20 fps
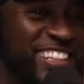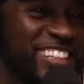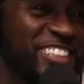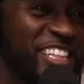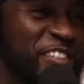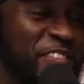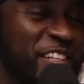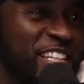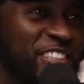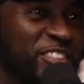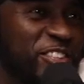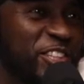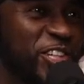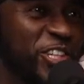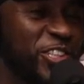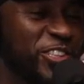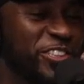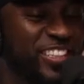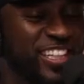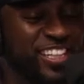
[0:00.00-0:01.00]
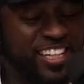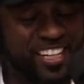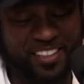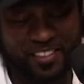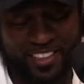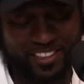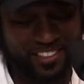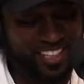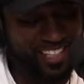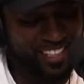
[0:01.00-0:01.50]
I love that. So yeah,
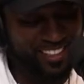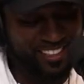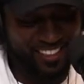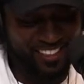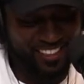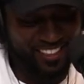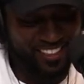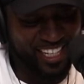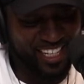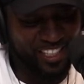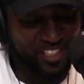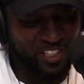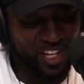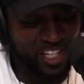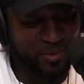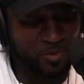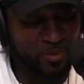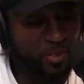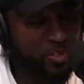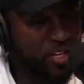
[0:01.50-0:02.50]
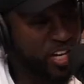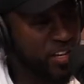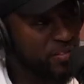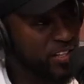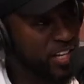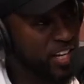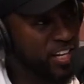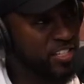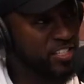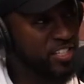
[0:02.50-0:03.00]
dude, that's awesome. So you have
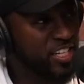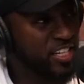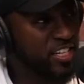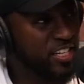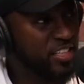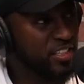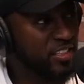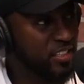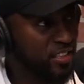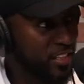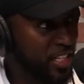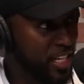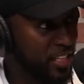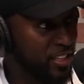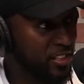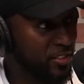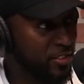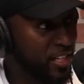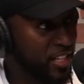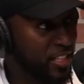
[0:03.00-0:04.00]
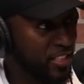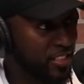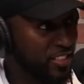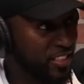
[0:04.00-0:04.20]
KJ and Layla, right?